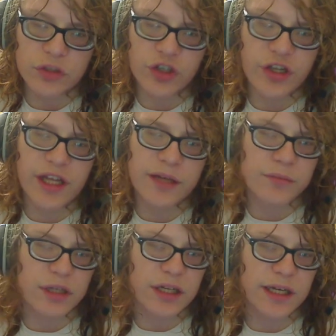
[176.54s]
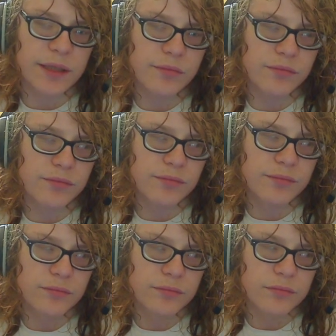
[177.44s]
Well, yeah. Um,
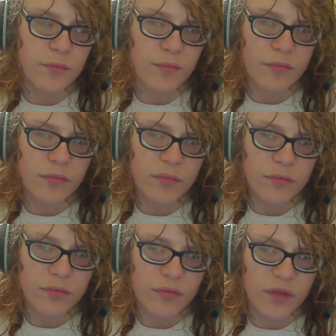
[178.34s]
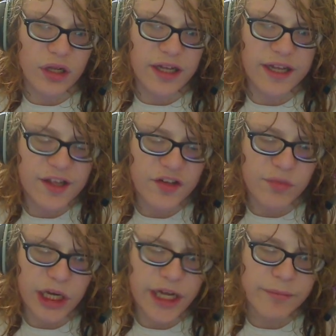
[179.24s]
I guess
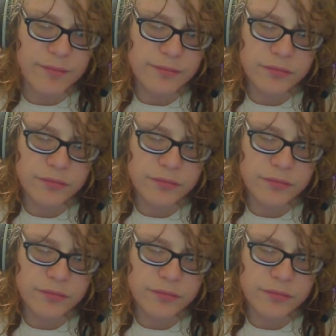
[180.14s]
bye.